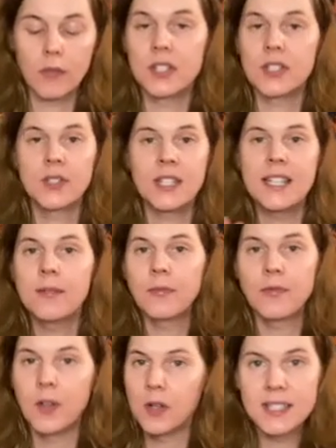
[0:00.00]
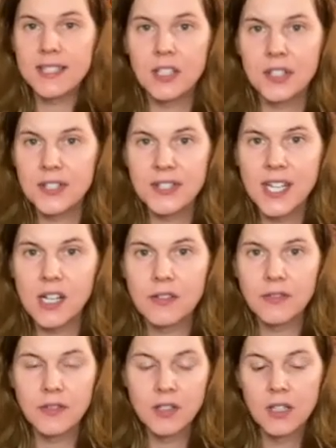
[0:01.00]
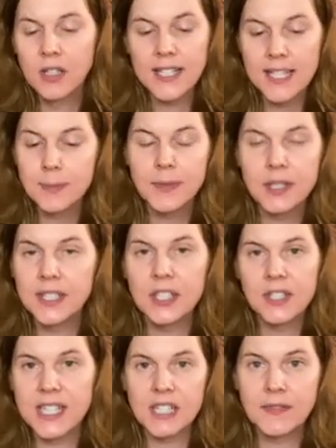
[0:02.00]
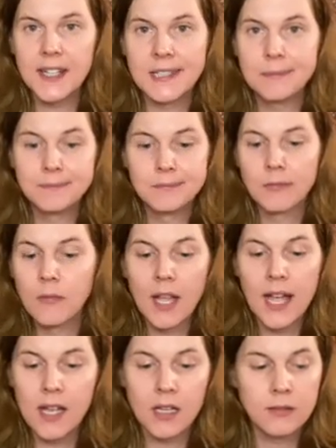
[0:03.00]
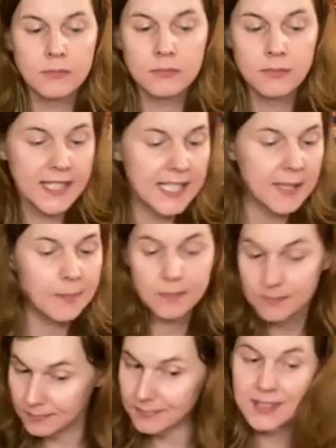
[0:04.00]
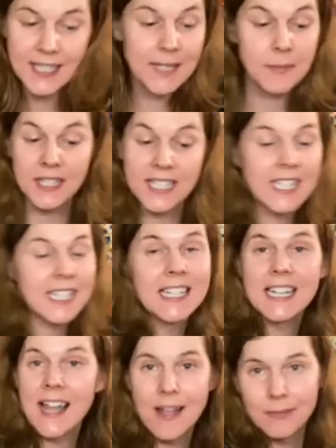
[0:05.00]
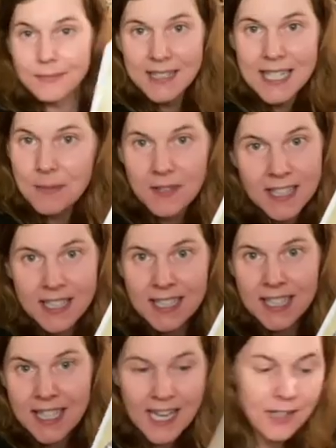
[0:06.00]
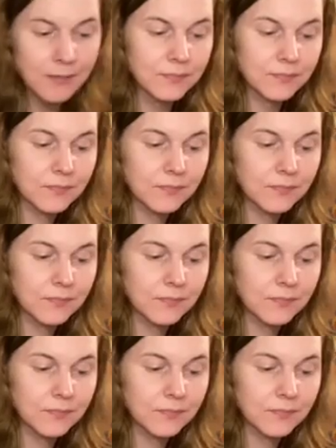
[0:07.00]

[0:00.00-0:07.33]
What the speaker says: So keep focusing on yourself, keep building yourself up, keep cleaning it up, keep cleaning it up,